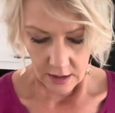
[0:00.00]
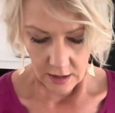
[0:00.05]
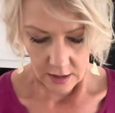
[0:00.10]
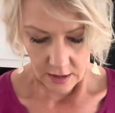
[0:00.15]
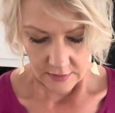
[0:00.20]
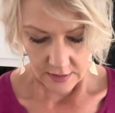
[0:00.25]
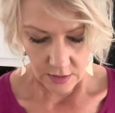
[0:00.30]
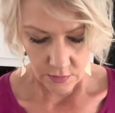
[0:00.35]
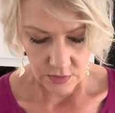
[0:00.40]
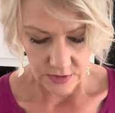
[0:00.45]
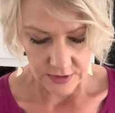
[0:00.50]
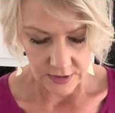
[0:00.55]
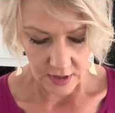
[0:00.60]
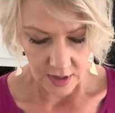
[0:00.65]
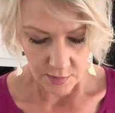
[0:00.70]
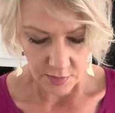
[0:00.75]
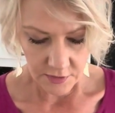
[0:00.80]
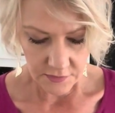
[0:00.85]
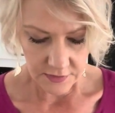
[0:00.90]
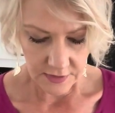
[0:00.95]
That was a
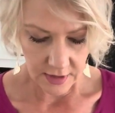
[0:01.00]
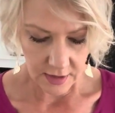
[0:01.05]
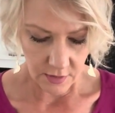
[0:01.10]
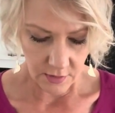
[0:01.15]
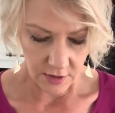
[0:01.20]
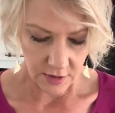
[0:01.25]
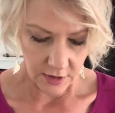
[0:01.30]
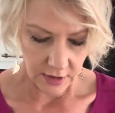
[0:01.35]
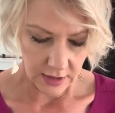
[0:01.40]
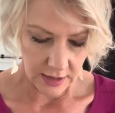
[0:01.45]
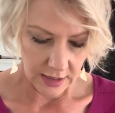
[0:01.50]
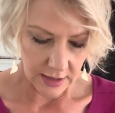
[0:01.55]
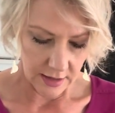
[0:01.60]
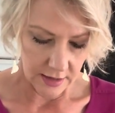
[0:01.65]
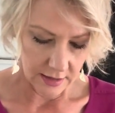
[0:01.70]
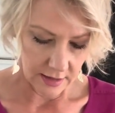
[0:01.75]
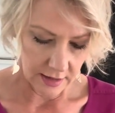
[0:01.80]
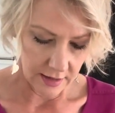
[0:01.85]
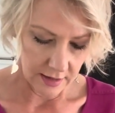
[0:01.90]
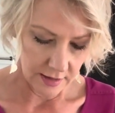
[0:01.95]
cup of flour,
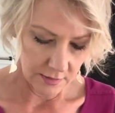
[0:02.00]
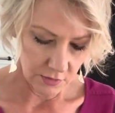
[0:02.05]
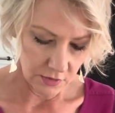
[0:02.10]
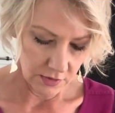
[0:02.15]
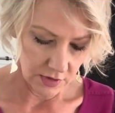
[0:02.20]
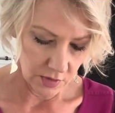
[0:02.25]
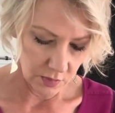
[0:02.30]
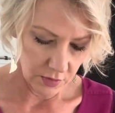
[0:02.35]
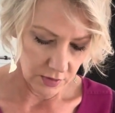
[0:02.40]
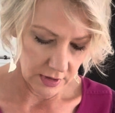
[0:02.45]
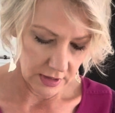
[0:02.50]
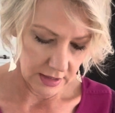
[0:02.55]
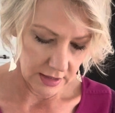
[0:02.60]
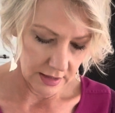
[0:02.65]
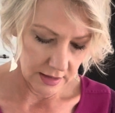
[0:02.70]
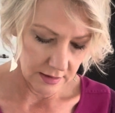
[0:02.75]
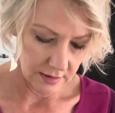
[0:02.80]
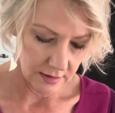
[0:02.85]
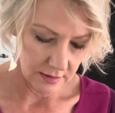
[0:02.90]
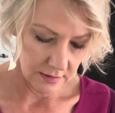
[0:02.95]
and I'm going to put
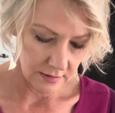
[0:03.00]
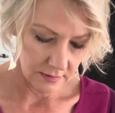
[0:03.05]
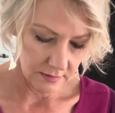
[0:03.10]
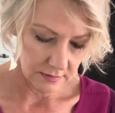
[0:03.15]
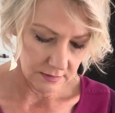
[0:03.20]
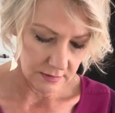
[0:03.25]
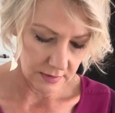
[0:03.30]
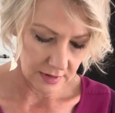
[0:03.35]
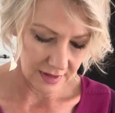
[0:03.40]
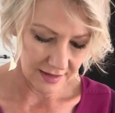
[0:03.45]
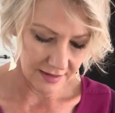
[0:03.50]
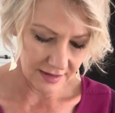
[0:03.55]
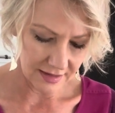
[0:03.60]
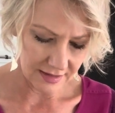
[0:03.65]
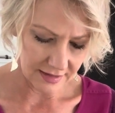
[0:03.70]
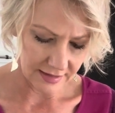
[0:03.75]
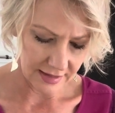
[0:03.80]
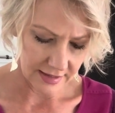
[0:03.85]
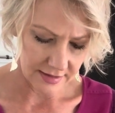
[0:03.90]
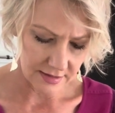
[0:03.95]
in a little
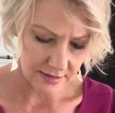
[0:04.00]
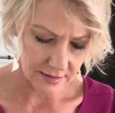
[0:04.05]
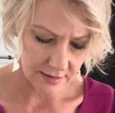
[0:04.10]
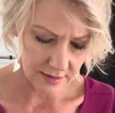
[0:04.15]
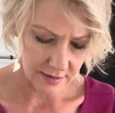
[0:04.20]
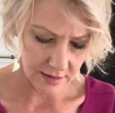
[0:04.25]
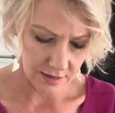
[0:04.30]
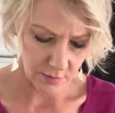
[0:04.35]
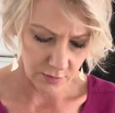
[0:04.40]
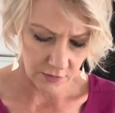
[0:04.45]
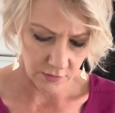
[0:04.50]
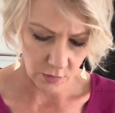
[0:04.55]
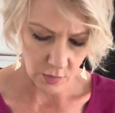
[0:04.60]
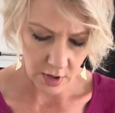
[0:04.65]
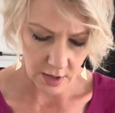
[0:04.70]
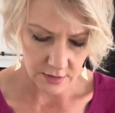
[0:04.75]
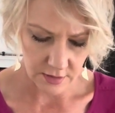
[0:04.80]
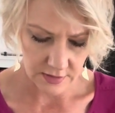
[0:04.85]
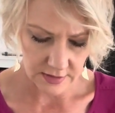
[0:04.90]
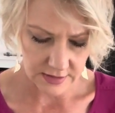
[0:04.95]
less than a cup of
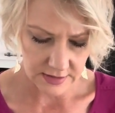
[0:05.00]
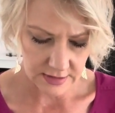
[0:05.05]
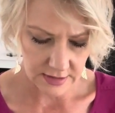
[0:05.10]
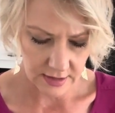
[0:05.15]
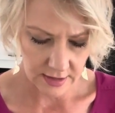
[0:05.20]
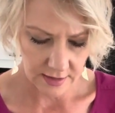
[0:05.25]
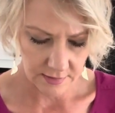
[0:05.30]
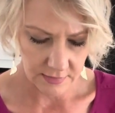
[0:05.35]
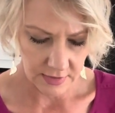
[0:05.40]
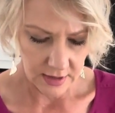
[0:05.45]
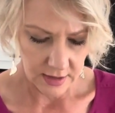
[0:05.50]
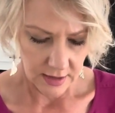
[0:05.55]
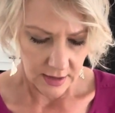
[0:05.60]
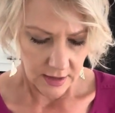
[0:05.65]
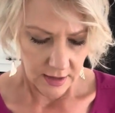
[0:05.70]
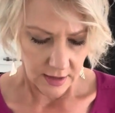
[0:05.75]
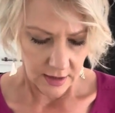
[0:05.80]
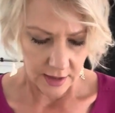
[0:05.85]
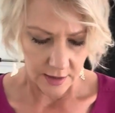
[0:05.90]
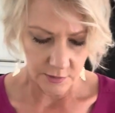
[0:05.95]
water this time.
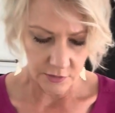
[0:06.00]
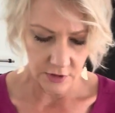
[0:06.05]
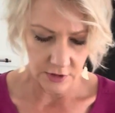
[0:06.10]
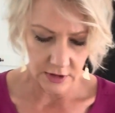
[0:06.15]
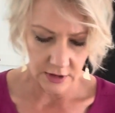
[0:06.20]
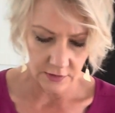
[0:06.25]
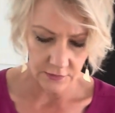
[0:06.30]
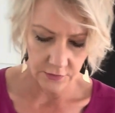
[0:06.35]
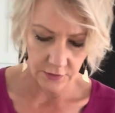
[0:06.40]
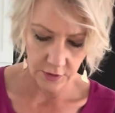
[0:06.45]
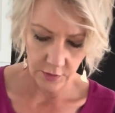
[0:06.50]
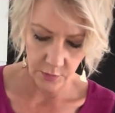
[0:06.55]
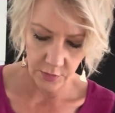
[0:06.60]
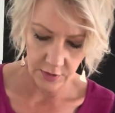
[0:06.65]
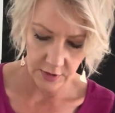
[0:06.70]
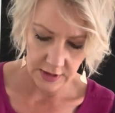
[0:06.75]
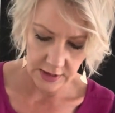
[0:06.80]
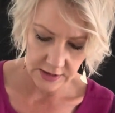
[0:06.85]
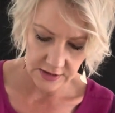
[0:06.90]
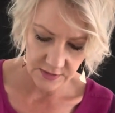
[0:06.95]
I'm looking for a
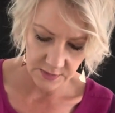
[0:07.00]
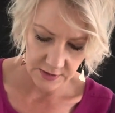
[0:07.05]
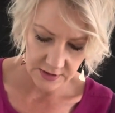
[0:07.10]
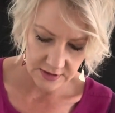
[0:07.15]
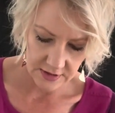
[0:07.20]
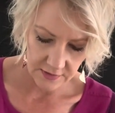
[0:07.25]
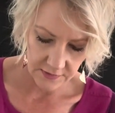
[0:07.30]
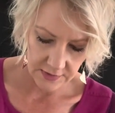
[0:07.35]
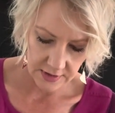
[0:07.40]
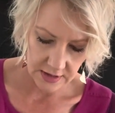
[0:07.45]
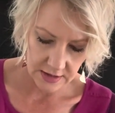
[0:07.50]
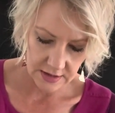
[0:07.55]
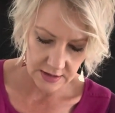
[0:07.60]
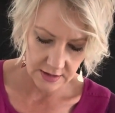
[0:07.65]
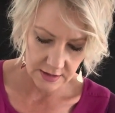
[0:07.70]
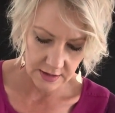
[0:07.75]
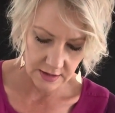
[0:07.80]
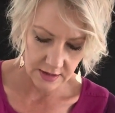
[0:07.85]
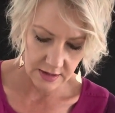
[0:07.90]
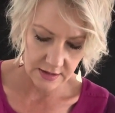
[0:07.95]
pretty specific
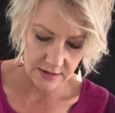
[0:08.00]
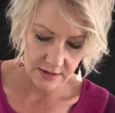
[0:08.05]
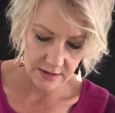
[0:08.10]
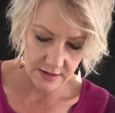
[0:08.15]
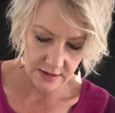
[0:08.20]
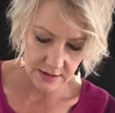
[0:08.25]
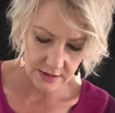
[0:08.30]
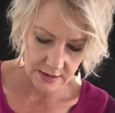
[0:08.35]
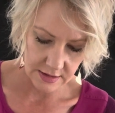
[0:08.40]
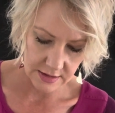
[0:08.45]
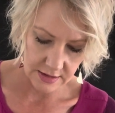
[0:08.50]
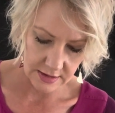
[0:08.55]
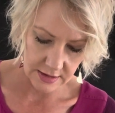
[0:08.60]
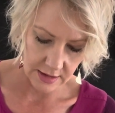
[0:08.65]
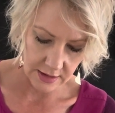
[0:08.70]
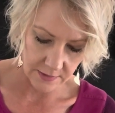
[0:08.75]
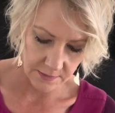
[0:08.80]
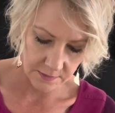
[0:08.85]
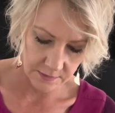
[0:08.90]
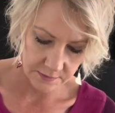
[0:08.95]

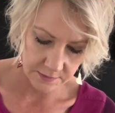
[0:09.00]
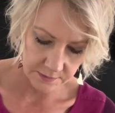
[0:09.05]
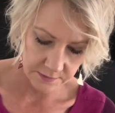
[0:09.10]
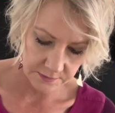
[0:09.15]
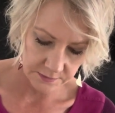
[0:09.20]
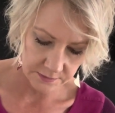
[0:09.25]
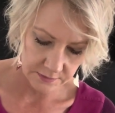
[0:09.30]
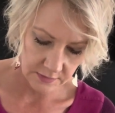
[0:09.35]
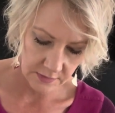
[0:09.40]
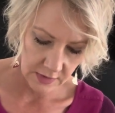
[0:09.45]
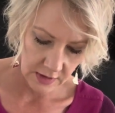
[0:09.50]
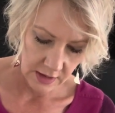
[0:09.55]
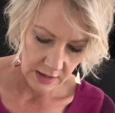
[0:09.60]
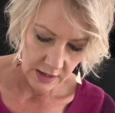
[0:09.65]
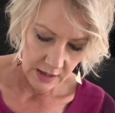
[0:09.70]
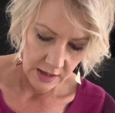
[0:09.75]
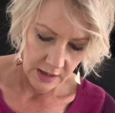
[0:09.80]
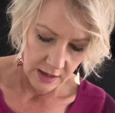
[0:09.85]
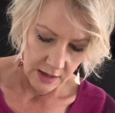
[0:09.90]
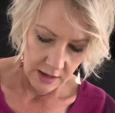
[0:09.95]
consistency.
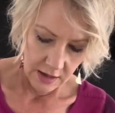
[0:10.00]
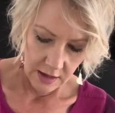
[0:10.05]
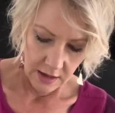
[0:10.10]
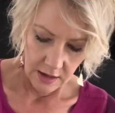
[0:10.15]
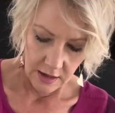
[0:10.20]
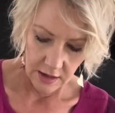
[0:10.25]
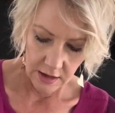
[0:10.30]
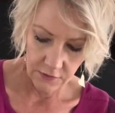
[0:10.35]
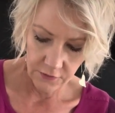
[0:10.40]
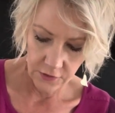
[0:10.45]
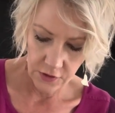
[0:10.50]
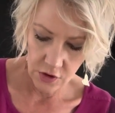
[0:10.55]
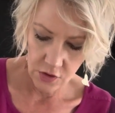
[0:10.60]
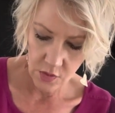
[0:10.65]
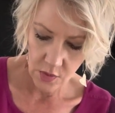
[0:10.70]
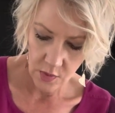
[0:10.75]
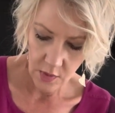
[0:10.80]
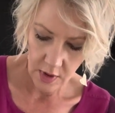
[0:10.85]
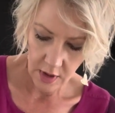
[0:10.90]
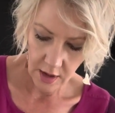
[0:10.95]
If
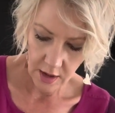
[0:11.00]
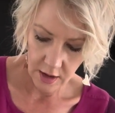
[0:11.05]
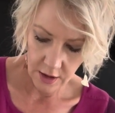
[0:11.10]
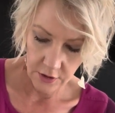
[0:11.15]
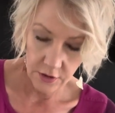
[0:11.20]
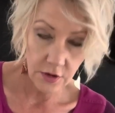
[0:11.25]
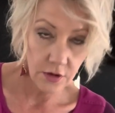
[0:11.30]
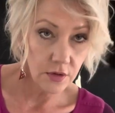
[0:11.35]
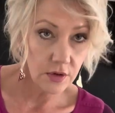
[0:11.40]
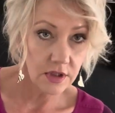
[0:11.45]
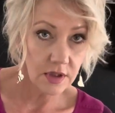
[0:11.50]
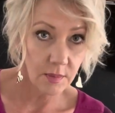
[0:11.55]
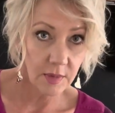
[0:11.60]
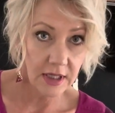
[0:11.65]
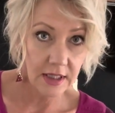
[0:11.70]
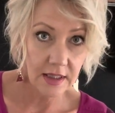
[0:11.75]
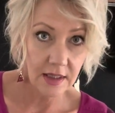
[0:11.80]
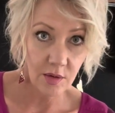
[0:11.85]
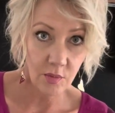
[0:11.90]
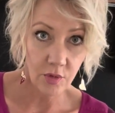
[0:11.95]
you are new to
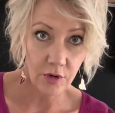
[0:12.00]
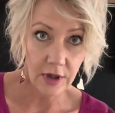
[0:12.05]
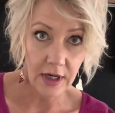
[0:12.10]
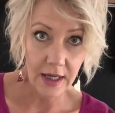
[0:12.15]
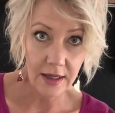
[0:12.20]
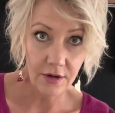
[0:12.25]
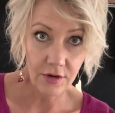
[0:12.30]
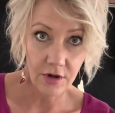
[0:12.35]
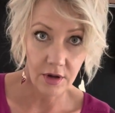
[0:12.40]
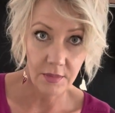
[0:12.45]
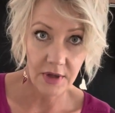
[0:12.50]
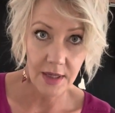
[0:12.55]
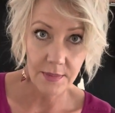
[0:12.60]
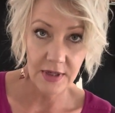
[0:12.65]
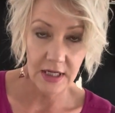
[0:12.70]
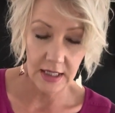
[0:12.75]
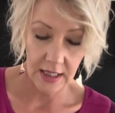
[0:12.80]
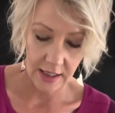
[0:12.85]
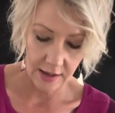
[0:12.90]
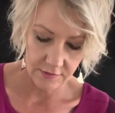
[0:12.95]
baking bread, or maybe
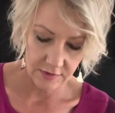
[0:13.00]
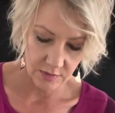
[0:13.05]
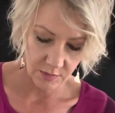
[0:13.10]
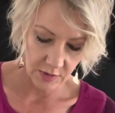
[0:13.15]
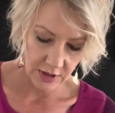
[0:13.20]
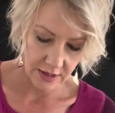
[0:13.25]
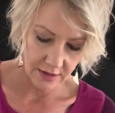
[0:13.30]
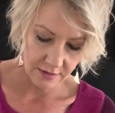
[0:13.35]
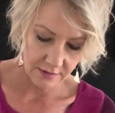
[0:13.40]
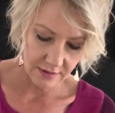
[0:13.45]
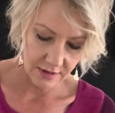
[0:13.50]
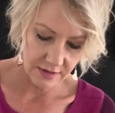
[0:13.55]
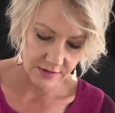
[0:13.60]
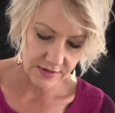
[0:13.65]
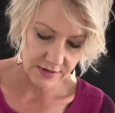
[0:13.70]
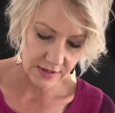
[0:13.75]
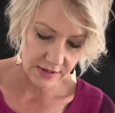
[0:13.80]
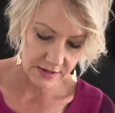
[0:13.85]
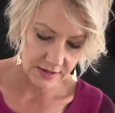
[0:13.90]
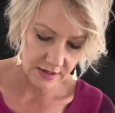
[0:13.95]
haven't been as
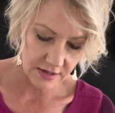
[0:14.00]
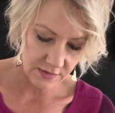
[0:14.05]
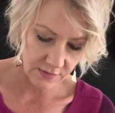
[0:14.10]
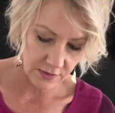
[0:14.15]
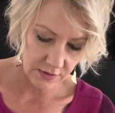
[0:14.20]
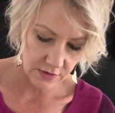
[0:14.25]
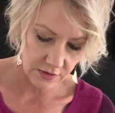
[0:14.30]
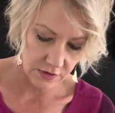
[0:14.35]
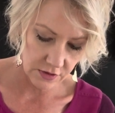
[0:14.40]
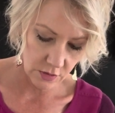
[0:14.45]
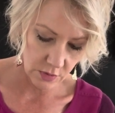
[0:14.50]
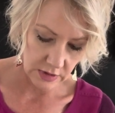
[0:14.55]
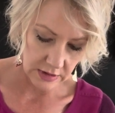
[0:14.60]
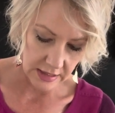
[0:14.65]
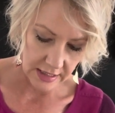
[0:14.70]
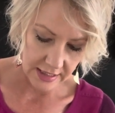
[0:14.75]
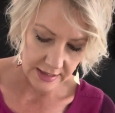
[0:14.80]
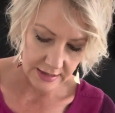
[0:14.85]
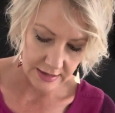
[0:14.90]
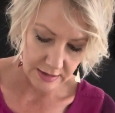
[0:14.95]
successful as you would
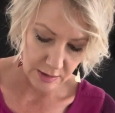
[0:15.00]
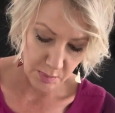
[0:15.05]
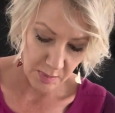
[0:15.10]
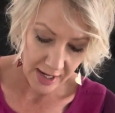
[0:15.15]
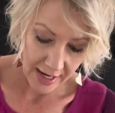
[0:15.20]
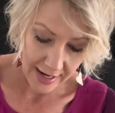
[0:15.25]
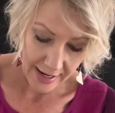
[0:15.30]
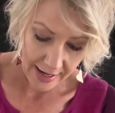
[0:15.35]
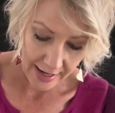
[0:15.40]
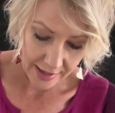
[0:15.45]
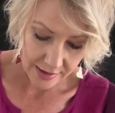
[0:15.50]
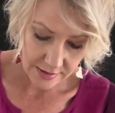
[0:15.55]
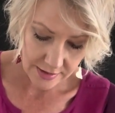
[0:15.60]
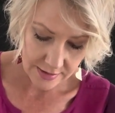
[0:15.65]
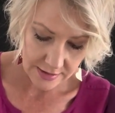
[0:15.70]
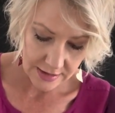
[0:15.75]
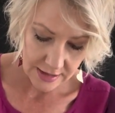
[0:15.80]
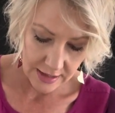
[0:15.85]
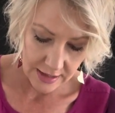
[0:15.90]
like in the past,